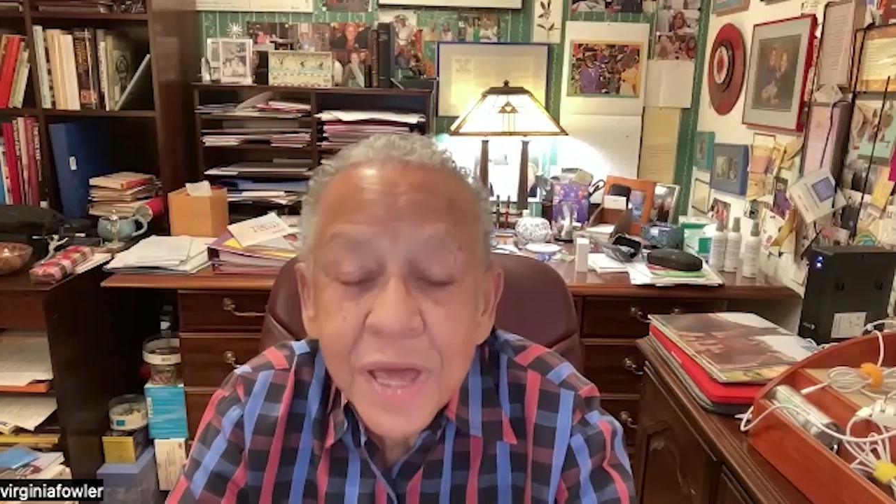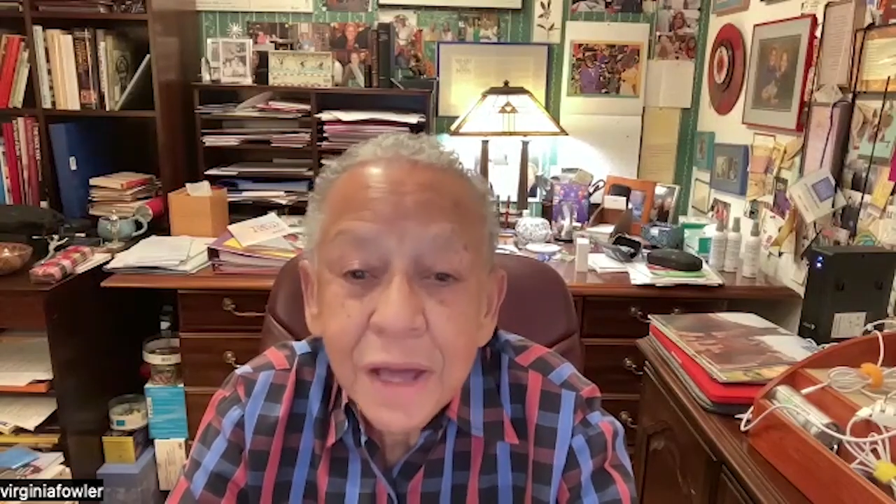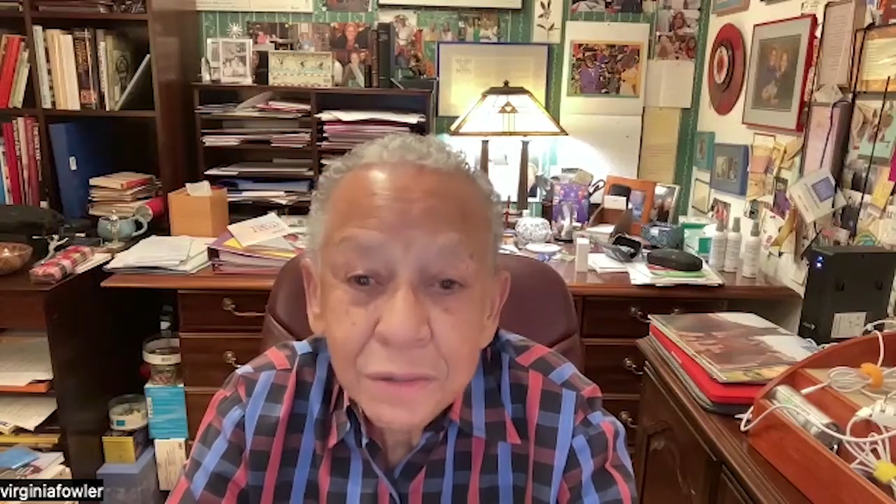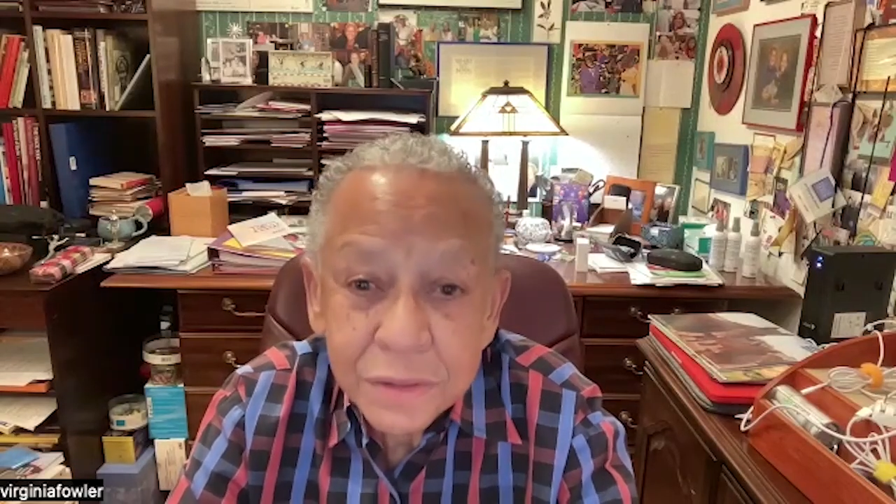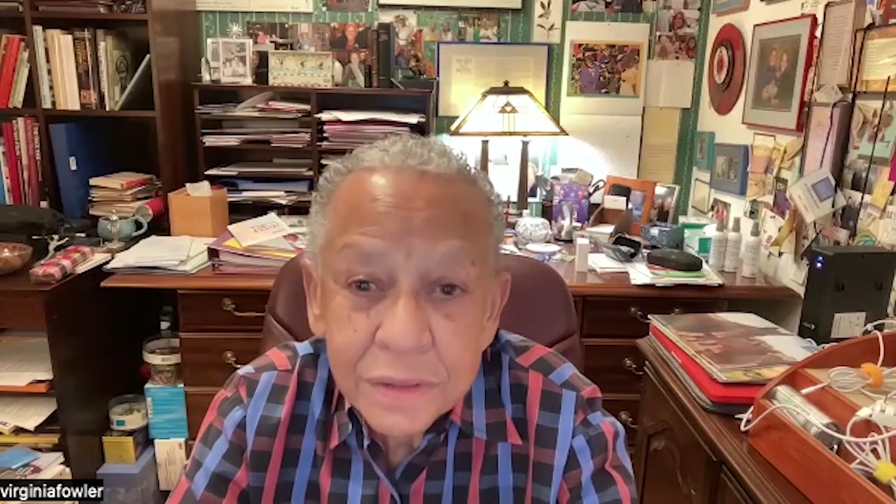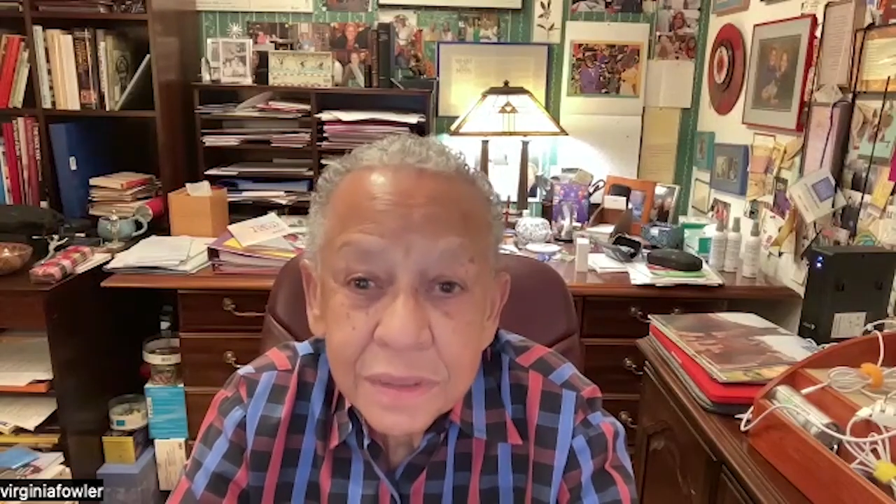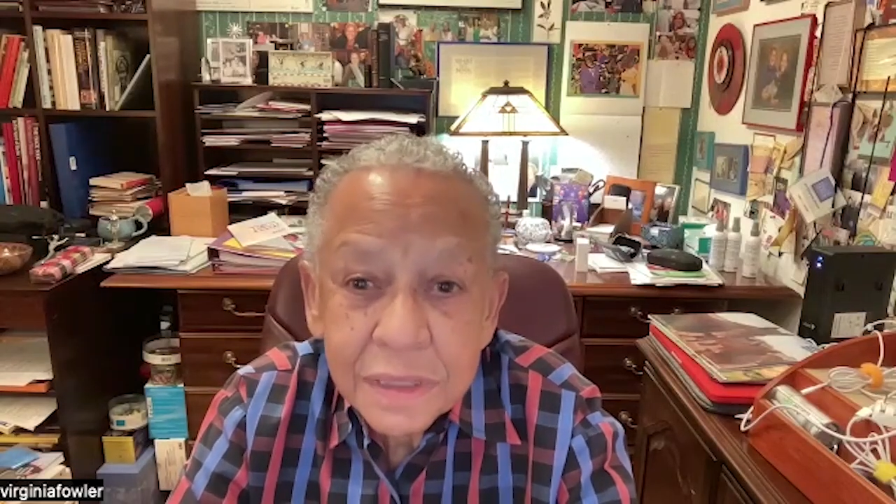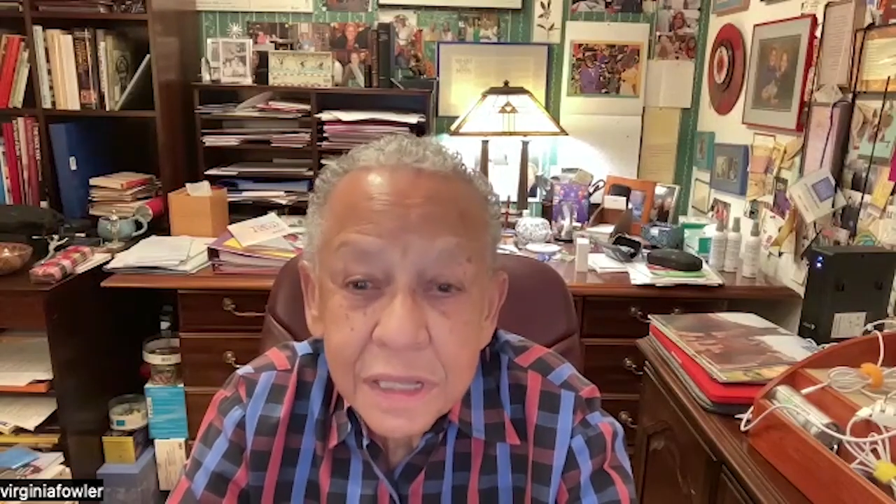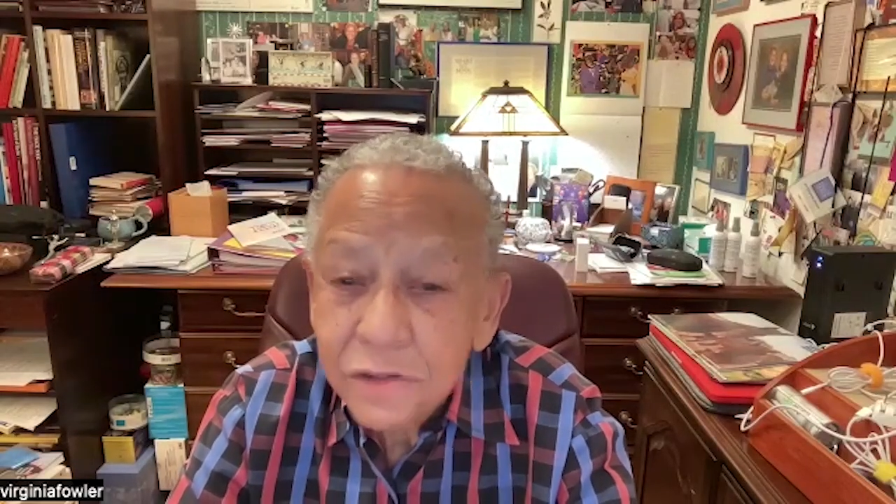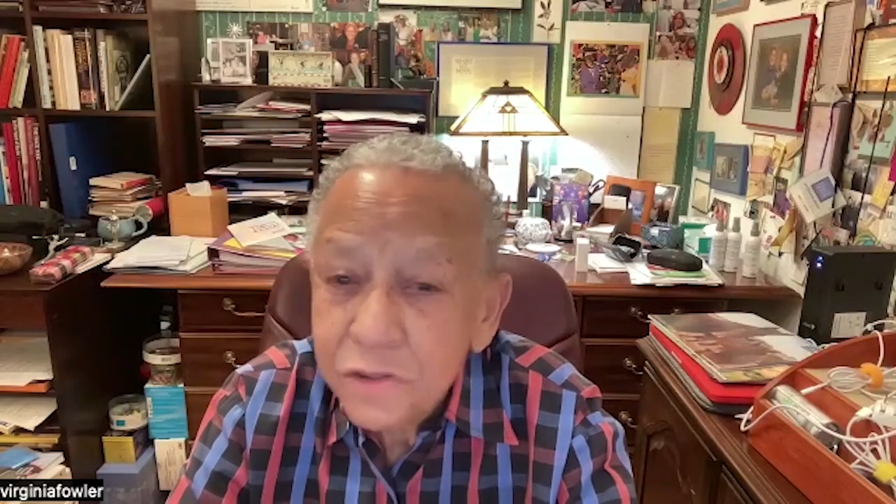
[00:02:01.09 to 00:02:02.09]
out
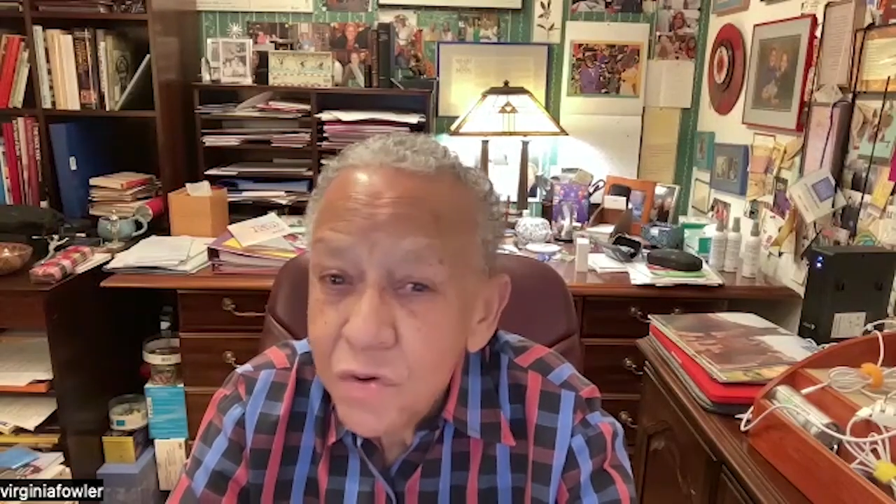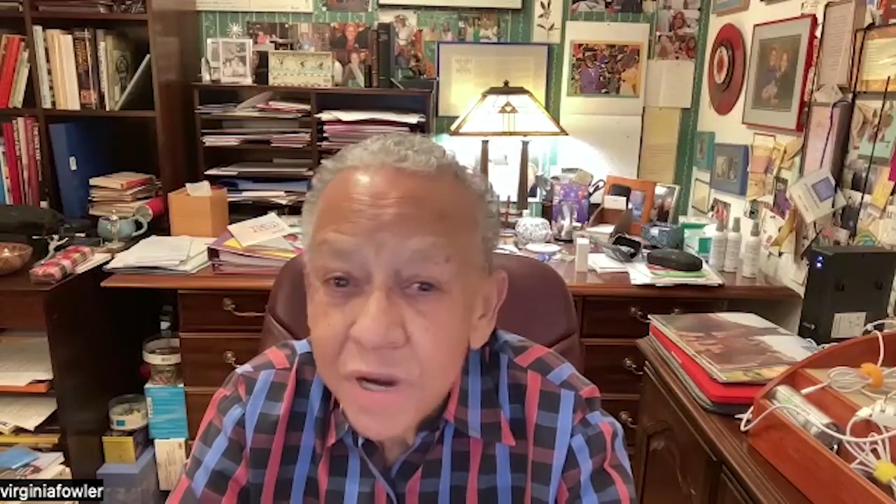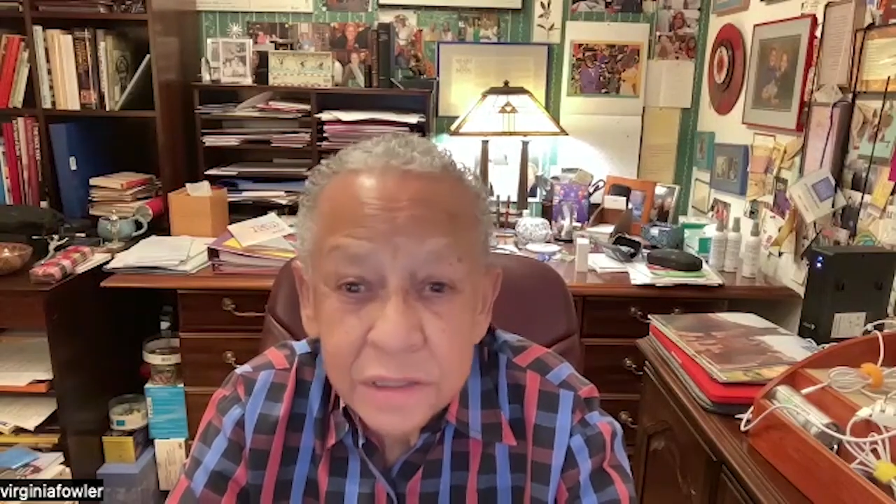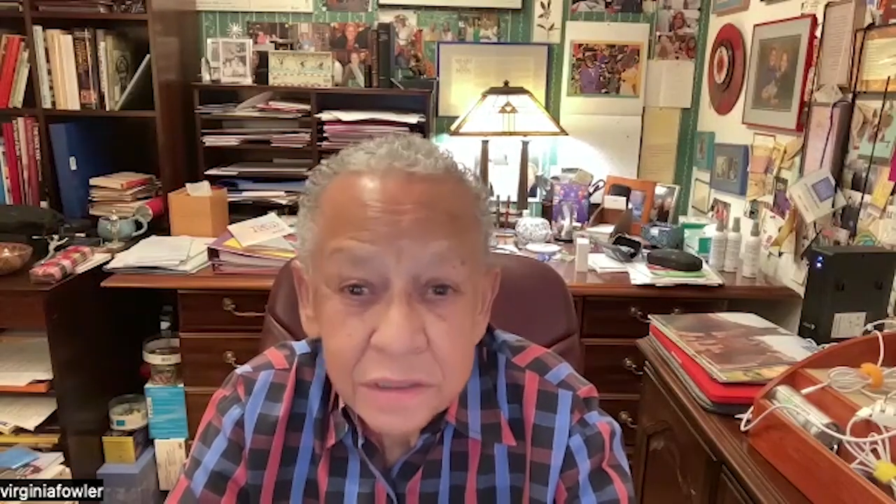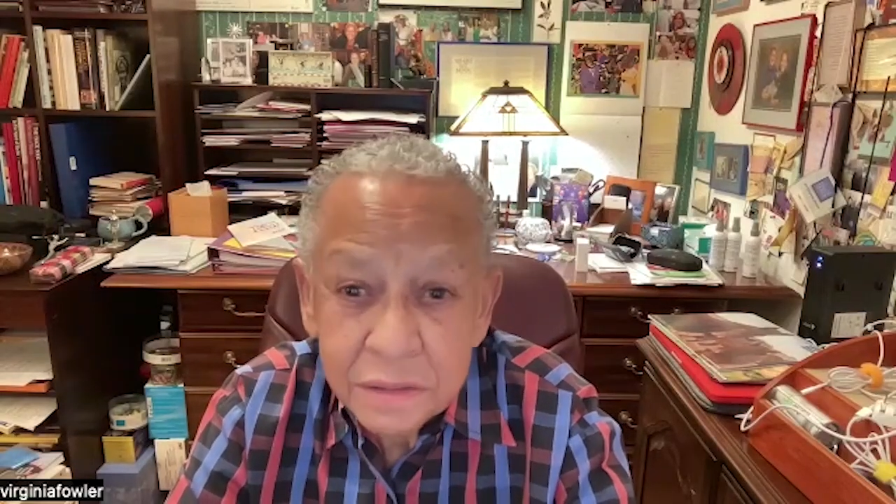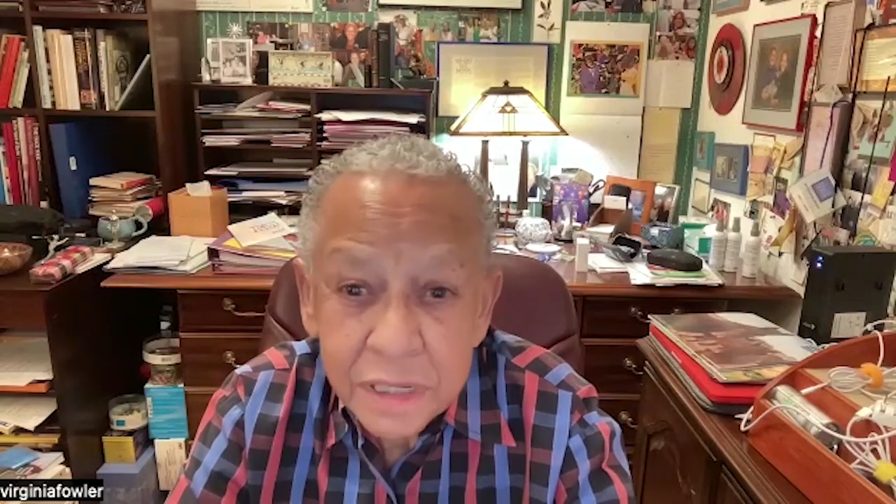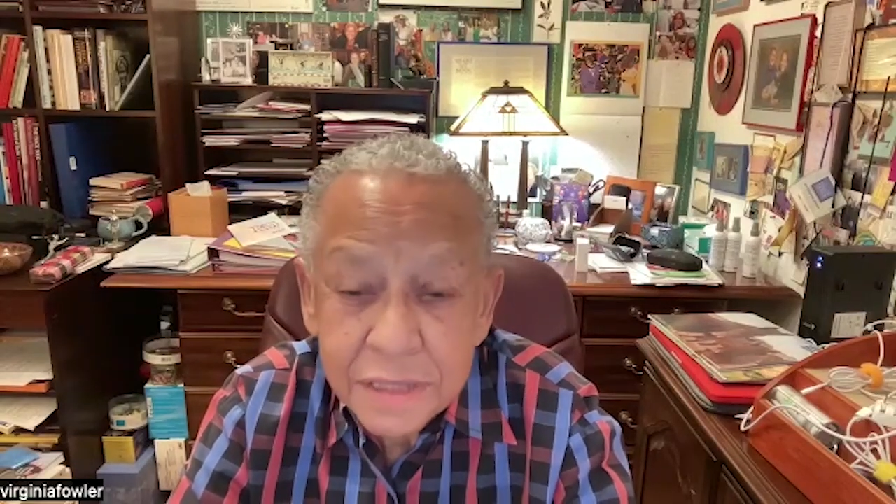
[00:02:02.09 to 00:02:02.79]
is great. And